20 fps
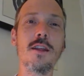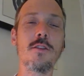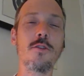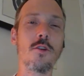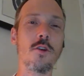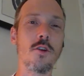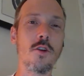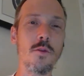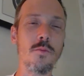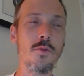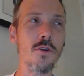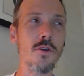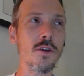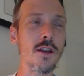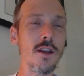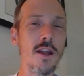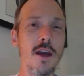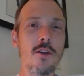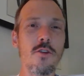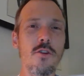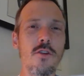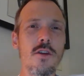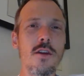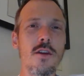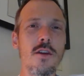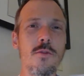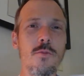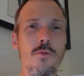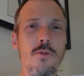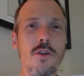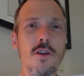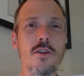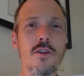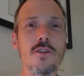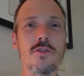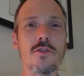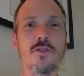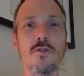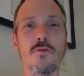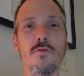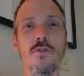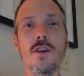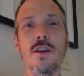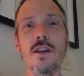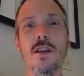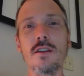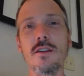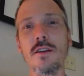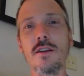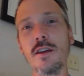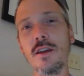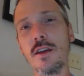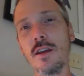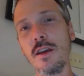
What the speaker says: It's a good book. It actually is pretty good to read.